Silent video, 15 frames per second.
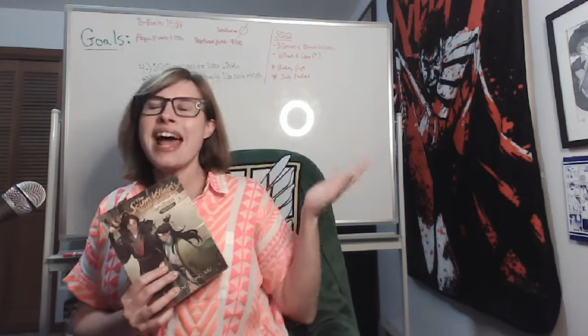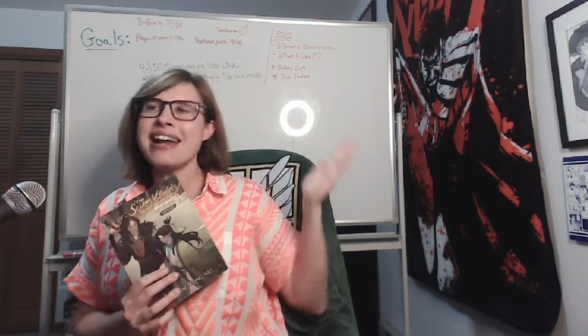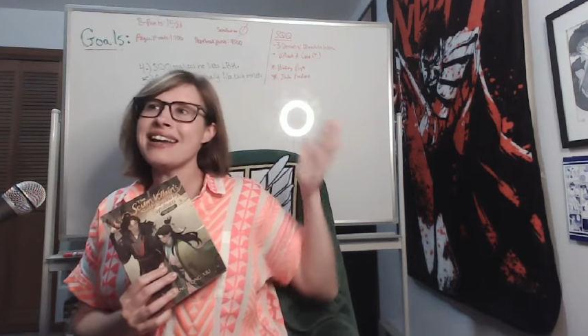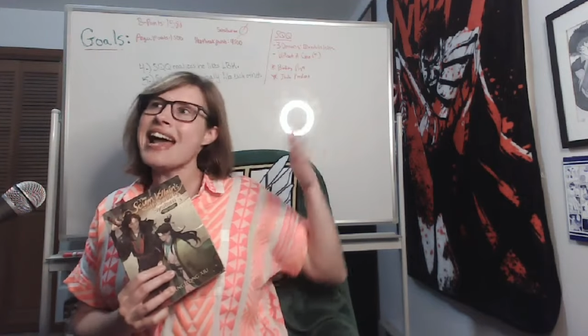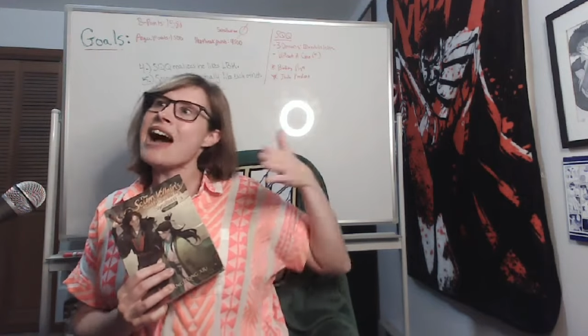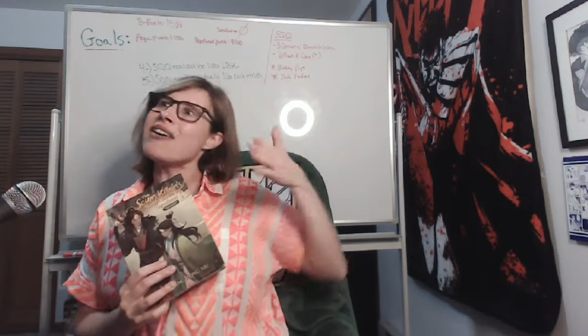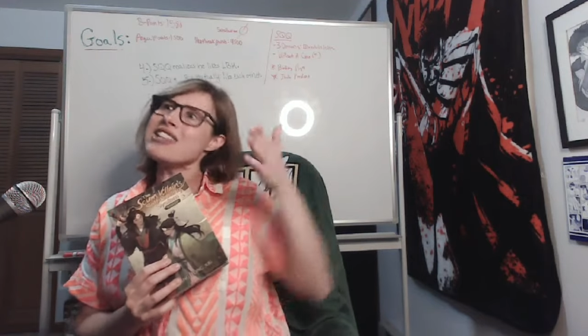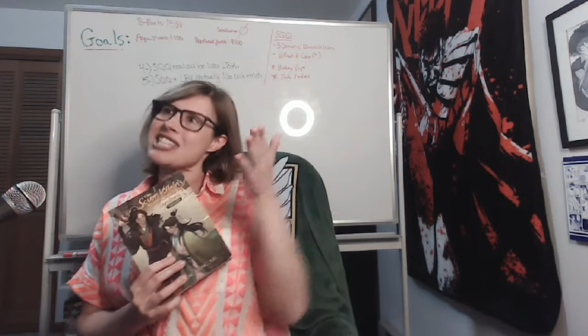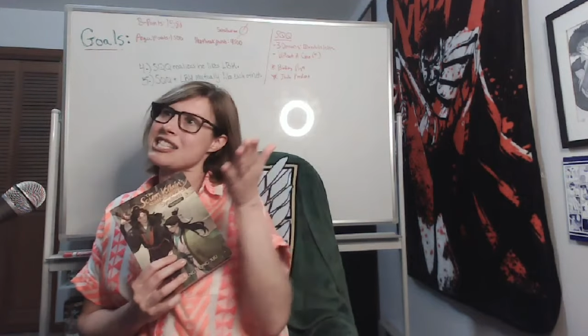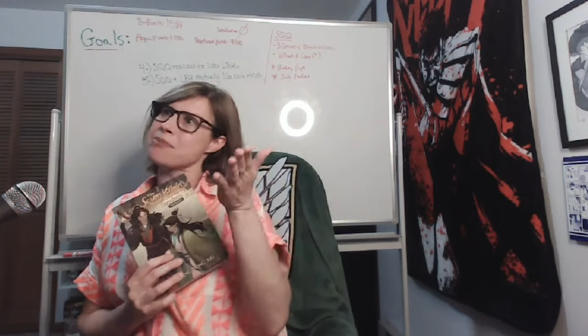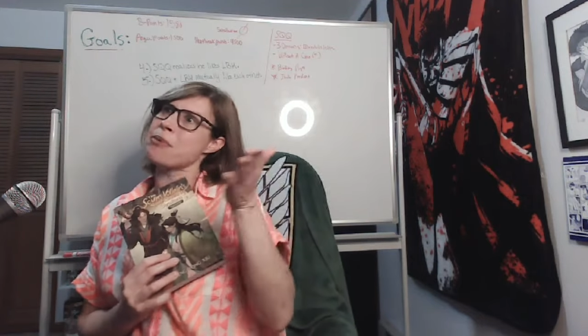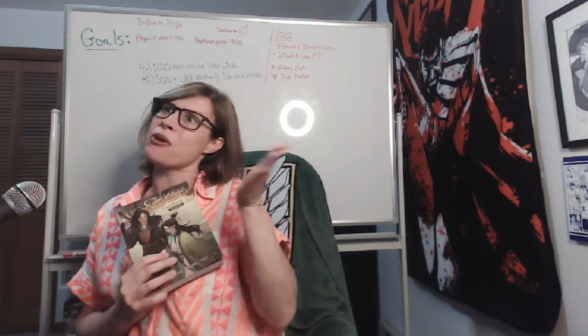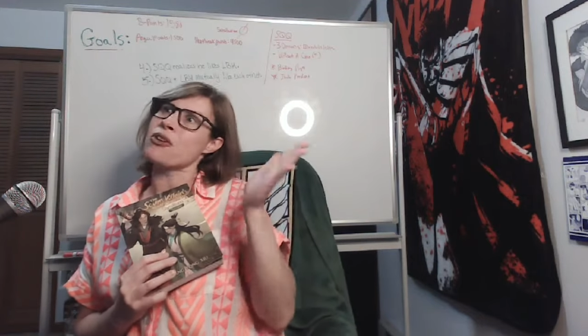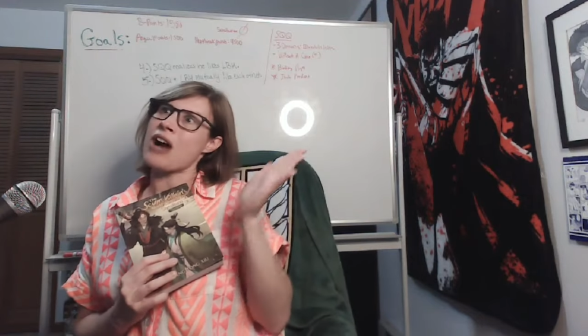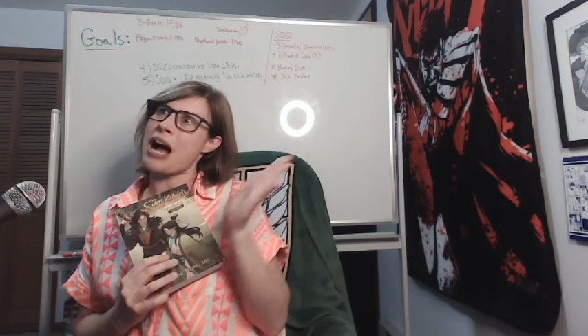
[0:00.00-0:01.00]
and now it's the
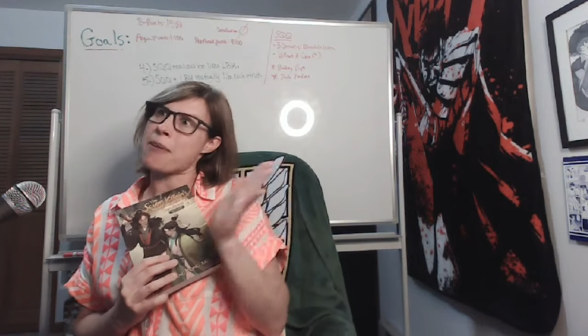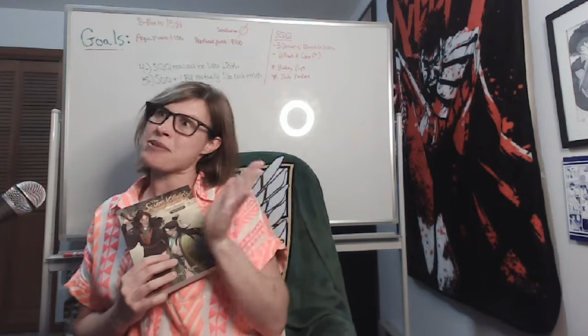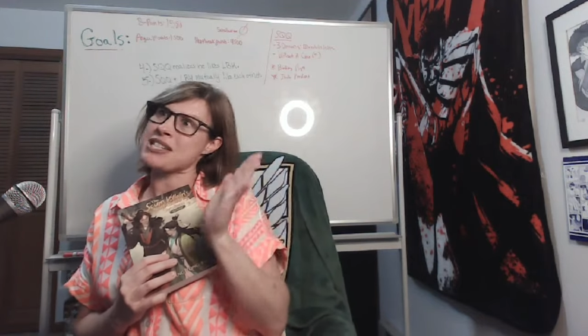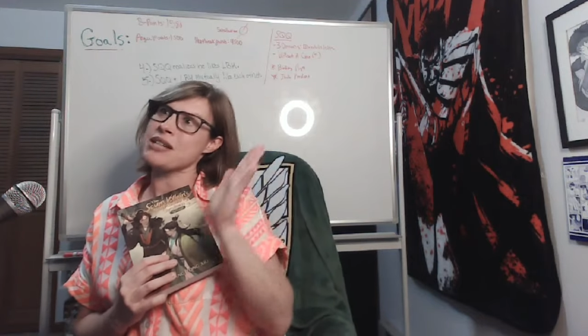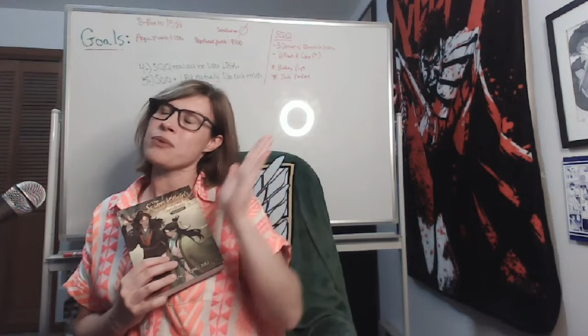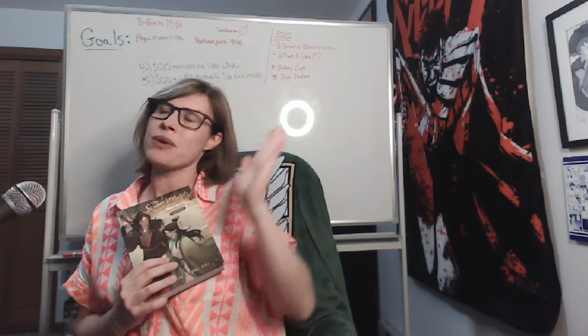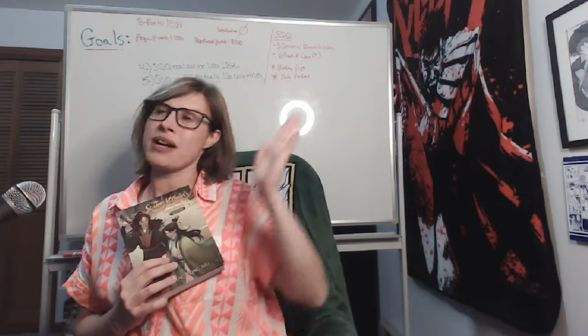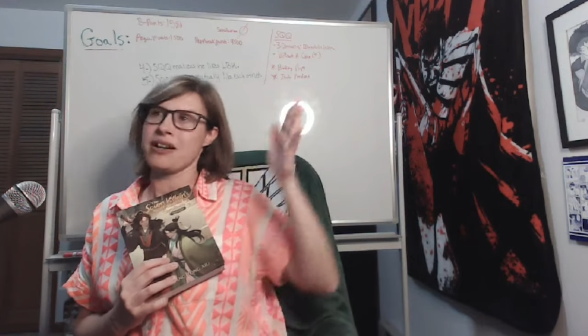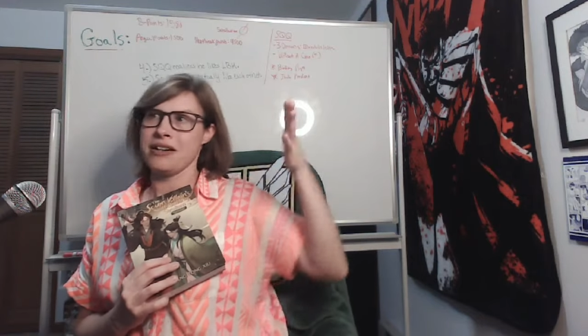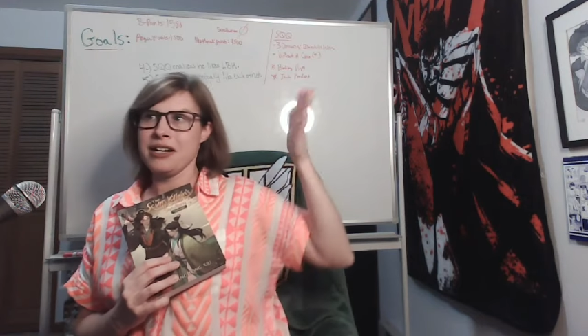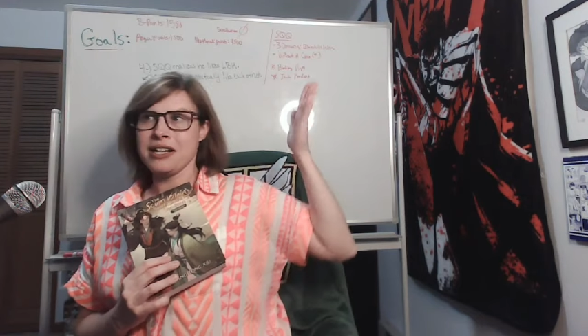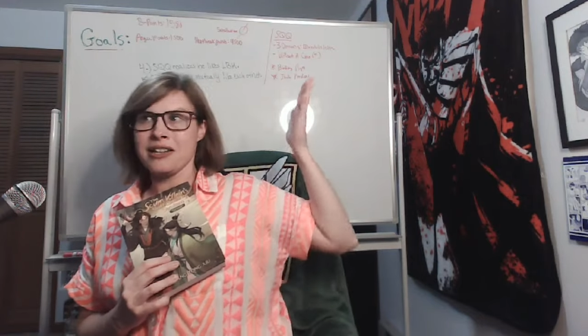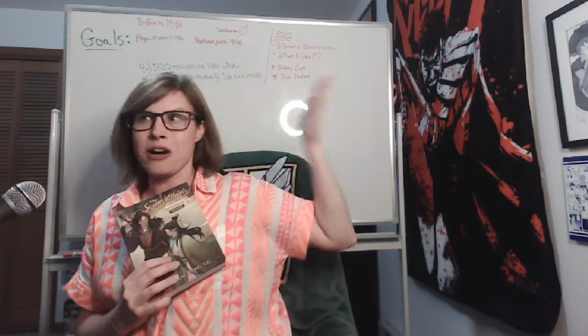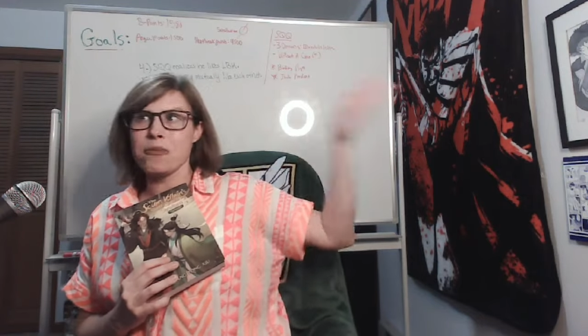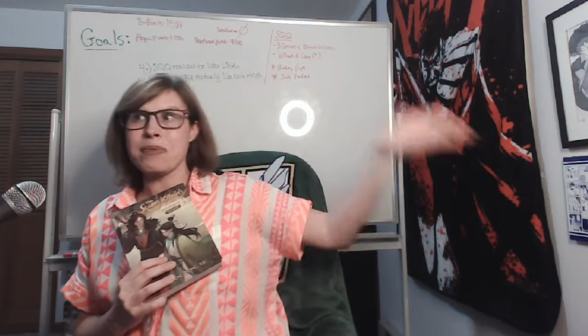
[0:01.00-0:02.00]
polar opposite where
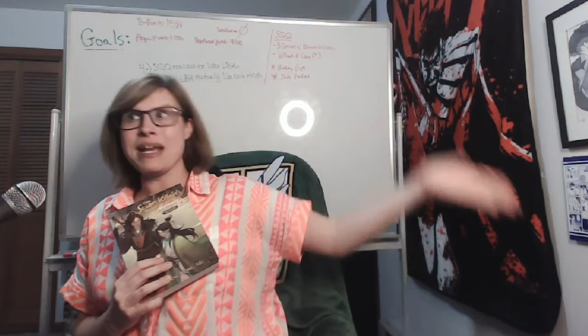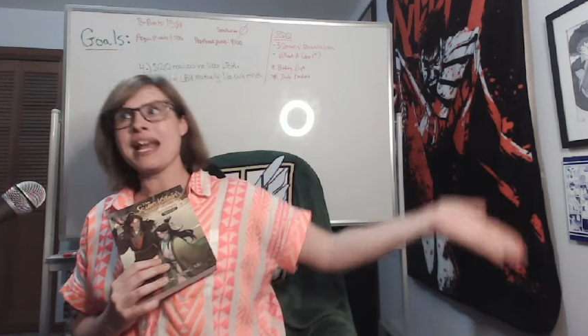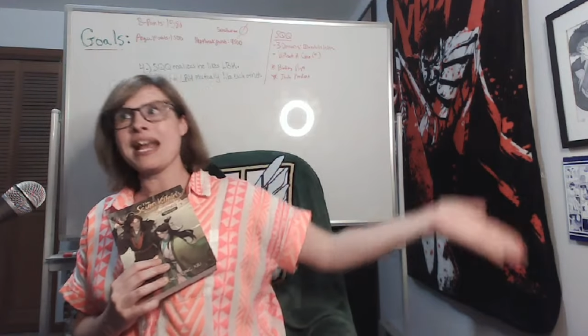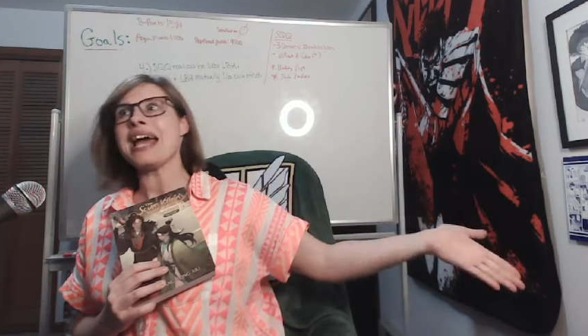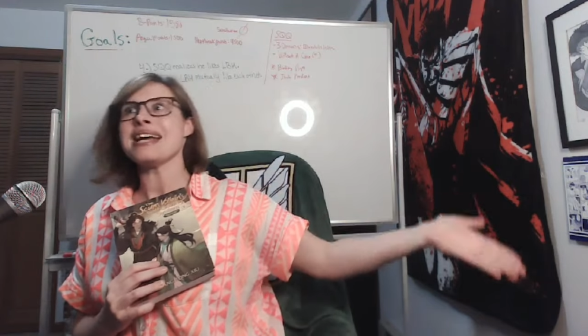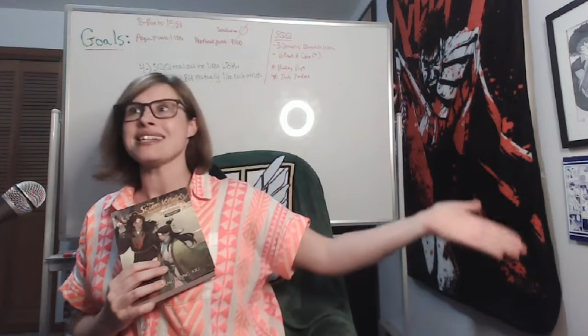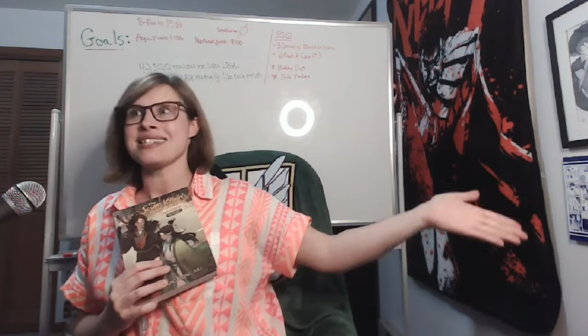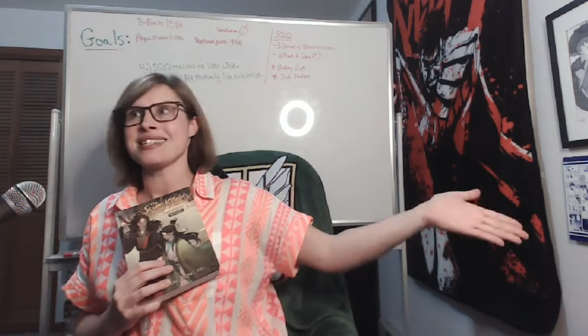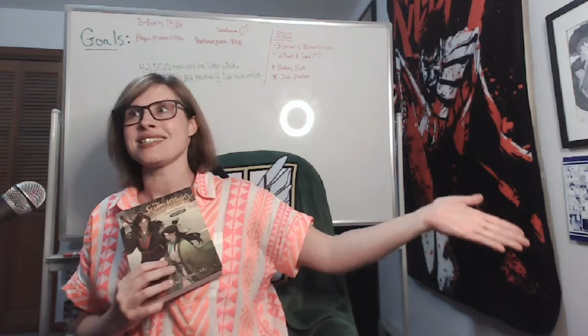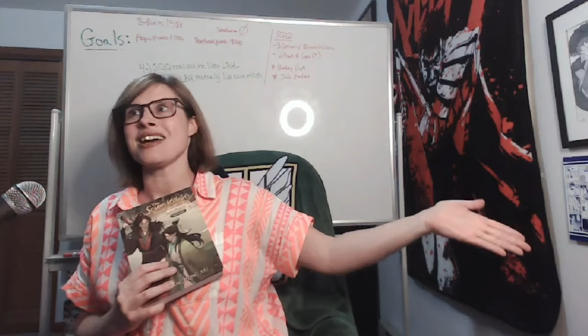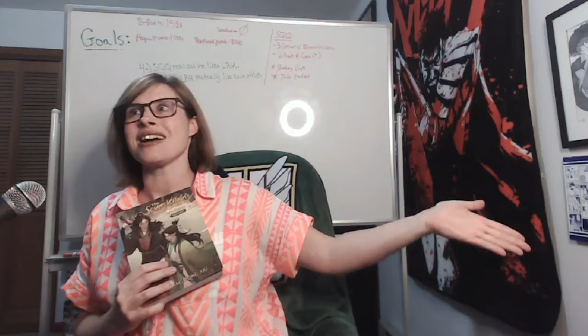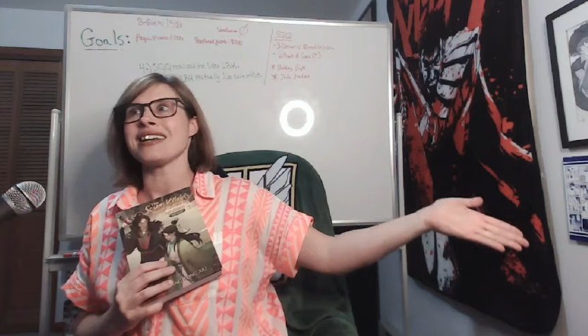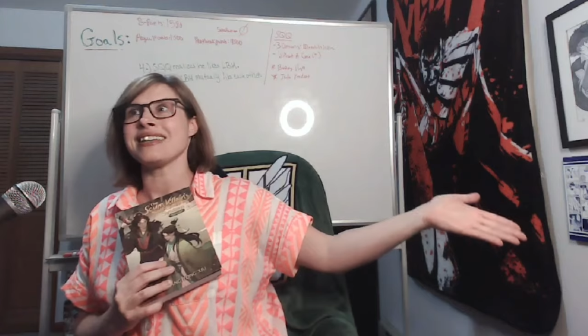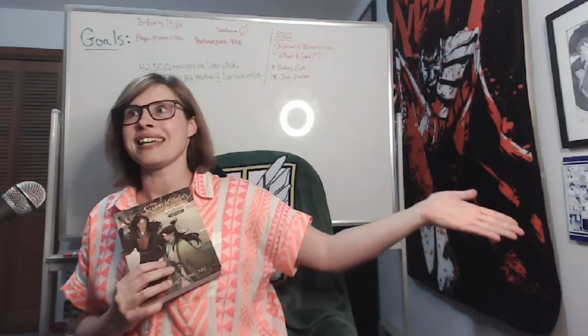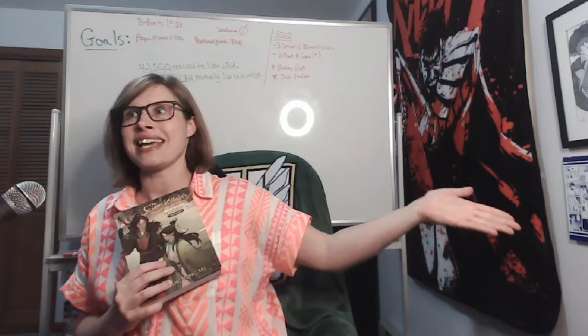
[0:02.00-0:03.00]
Lo Binghe is
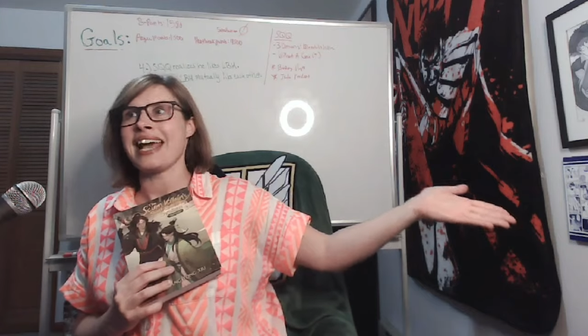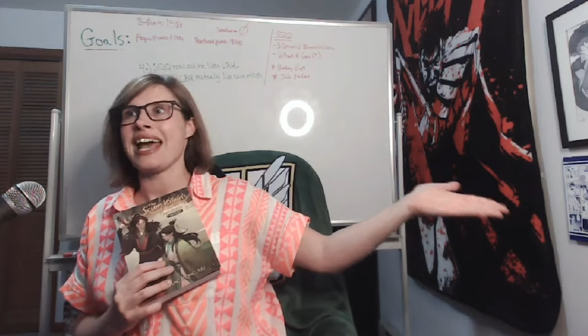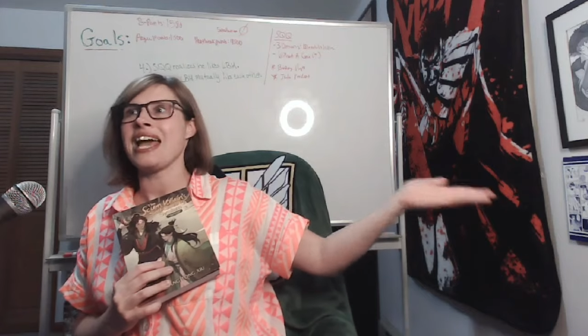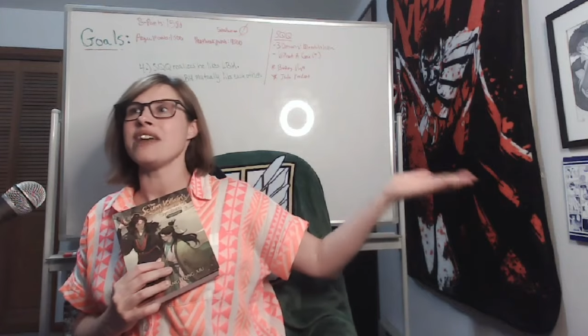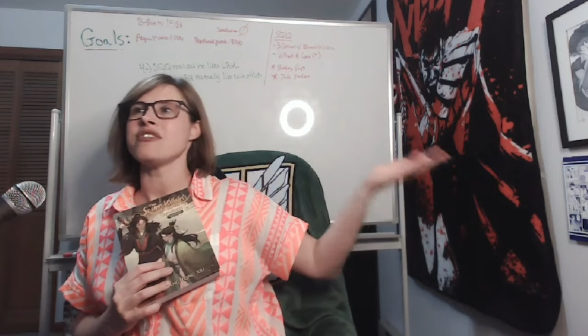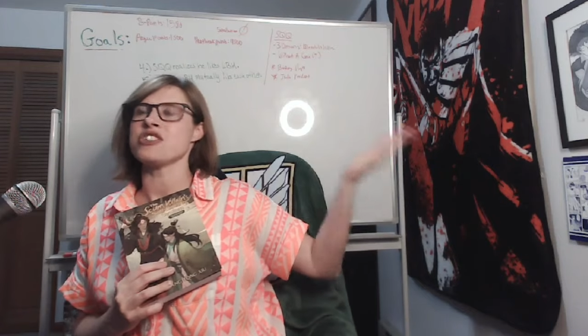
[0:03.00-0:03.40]
stuck in the cave,